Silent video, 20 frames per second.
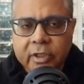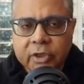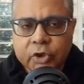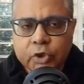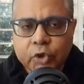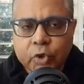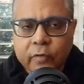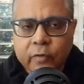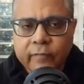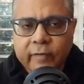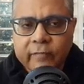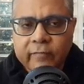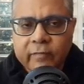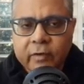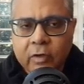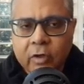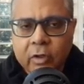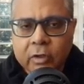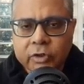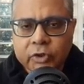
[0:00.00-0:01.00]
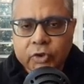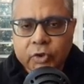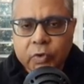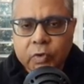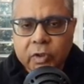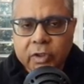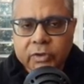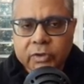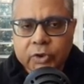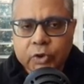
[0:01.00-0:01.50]
So we will
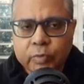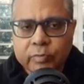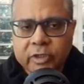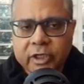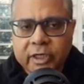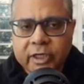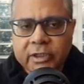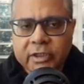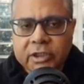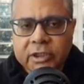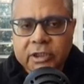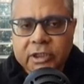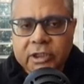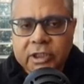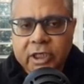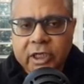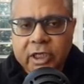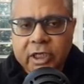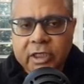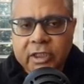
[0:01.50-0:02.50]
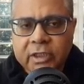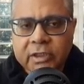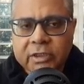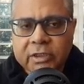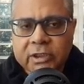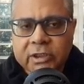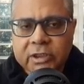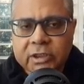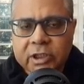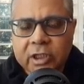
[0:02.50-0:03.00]
also assume that TA is
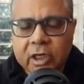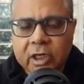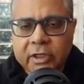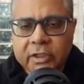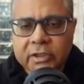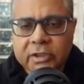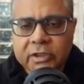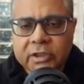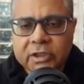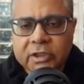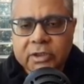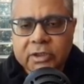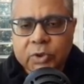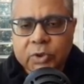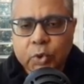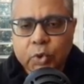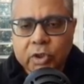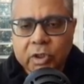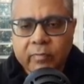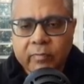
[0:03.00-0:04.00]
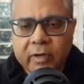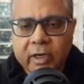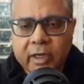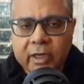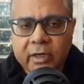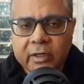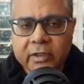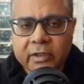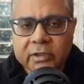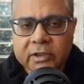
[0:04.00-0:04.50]
TR is T. So the
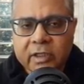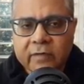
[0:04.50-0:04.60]
pilot has